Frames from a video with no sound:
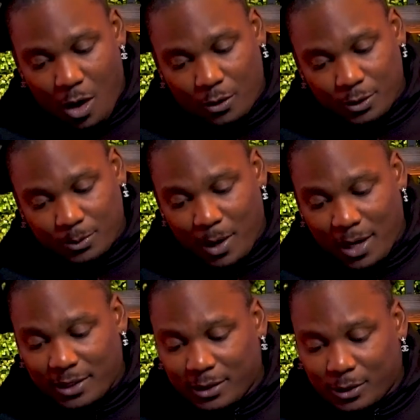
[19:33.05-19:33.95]
Cardinals
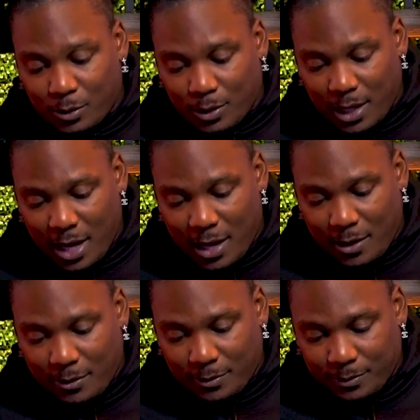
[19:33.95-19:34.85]
minus
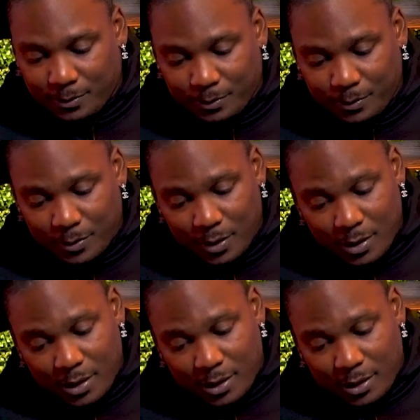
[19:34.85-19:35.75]
2.5.
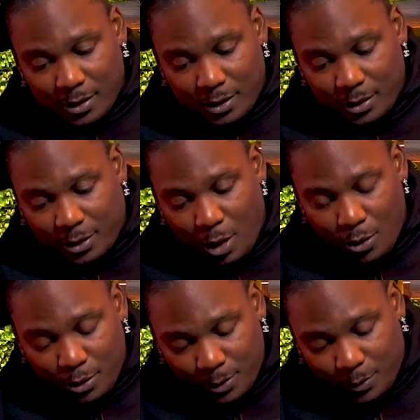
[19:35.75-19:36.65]
The
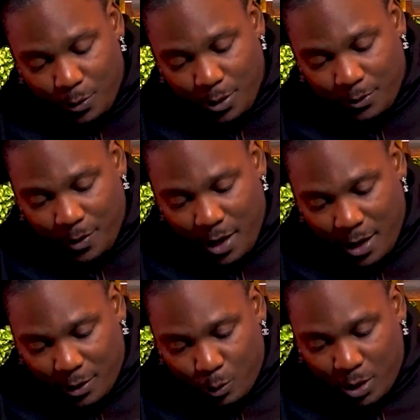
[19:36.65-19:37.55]
total is
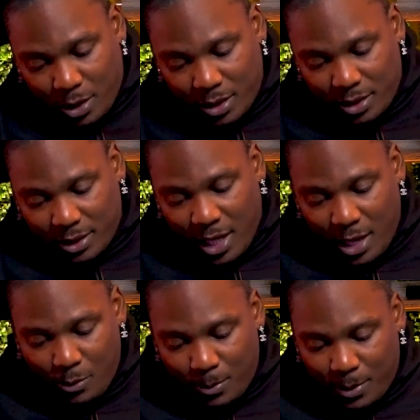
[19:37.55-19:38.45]
45. The winner of this
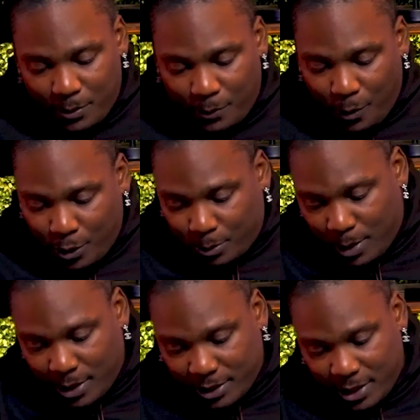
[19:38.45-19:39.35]
game will be first
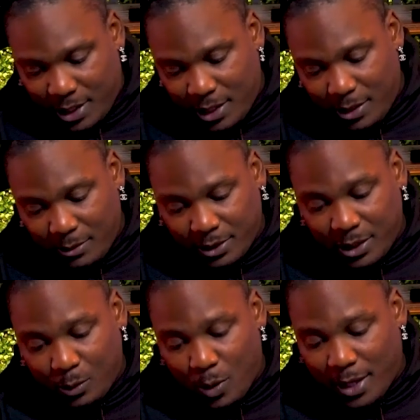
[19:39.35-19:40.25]
place in the
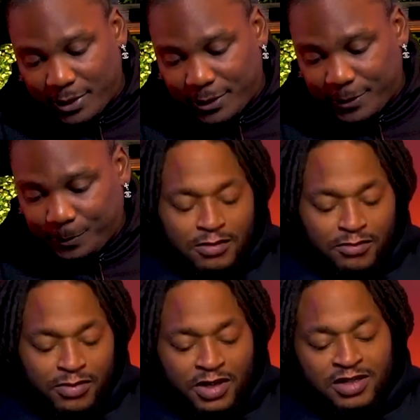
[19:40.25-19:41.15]
NFC West.
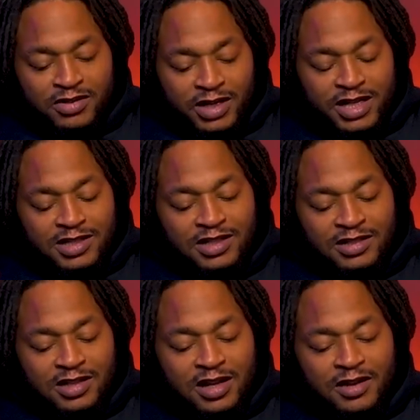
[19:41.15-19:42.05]
Bro, it's crazy.
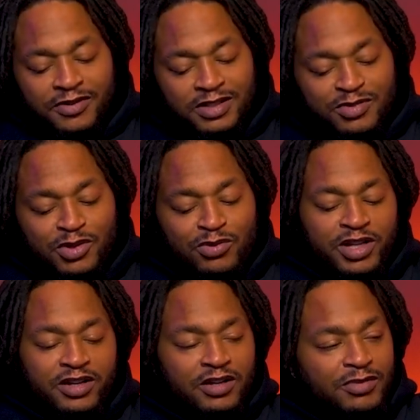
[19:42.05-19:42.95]
This conference be
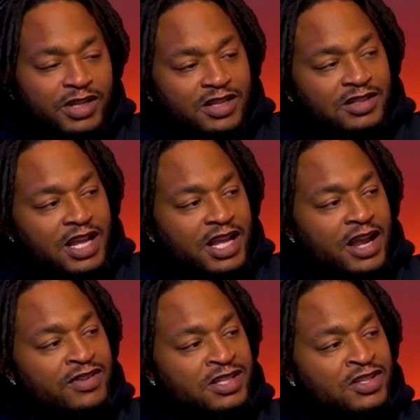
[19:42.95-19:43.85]
weird because
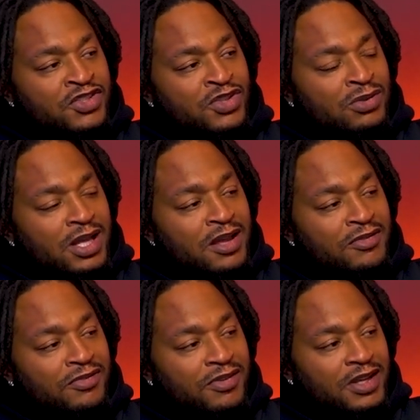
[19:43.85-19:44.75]
ever since you
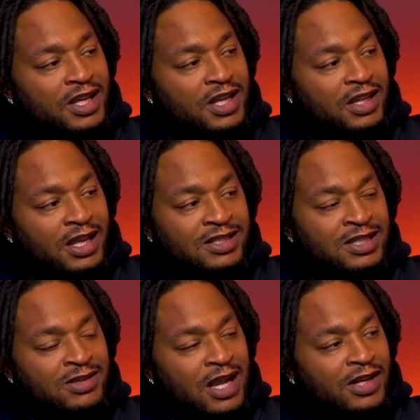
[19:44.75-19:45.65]
left, Like it
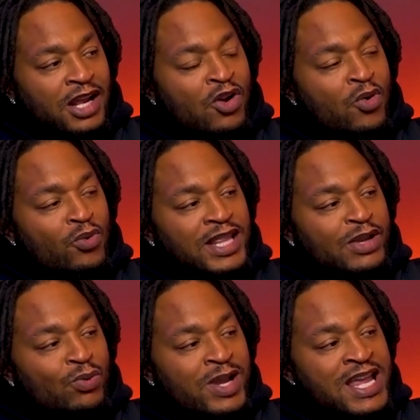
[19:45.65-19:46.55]
seems like they don't
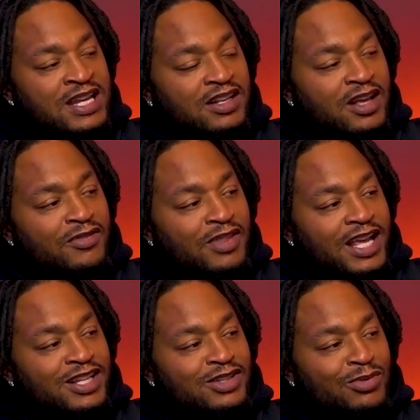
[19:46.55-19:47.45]
really win enough.
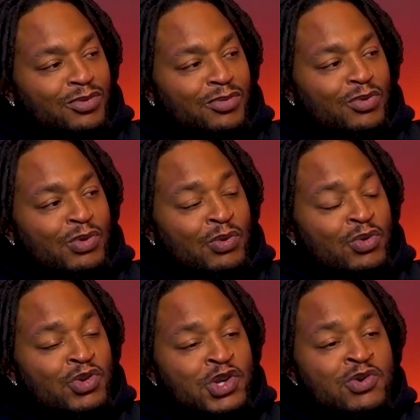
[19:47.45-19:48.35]
Like
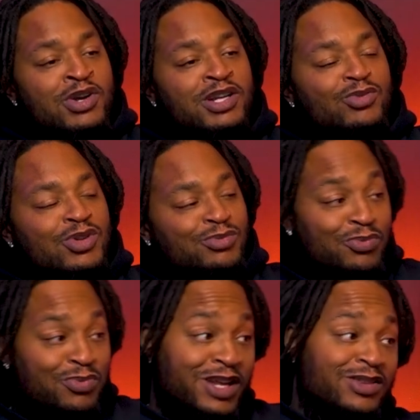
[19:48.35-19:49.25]
when you were when
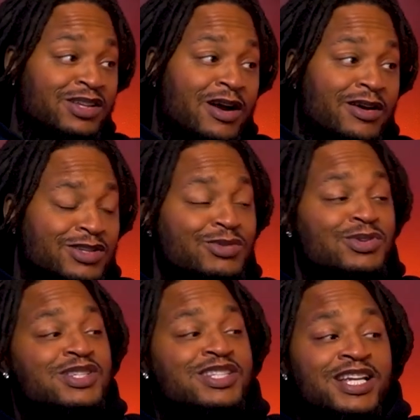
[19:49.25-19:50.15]
playing with the Cardinals, it
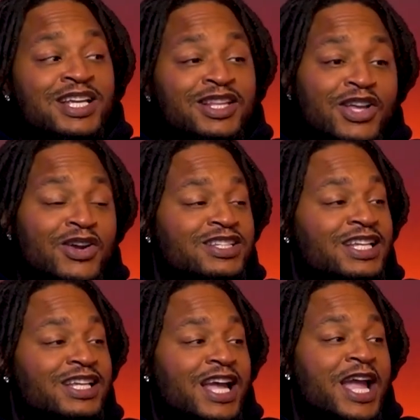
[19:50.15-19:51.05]
was 10,
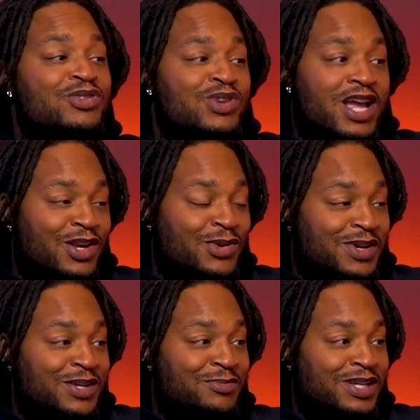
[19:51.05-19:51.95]
13 games you had to
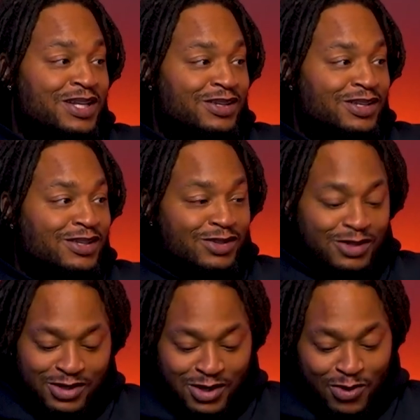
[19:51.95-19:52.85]
win to be
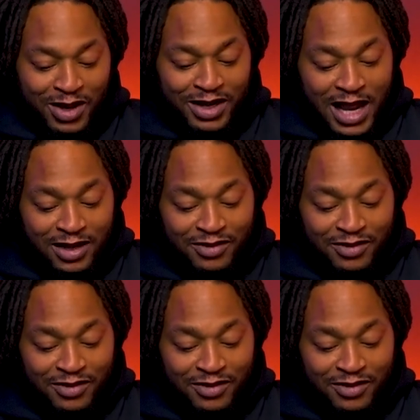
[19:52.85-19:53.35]
win that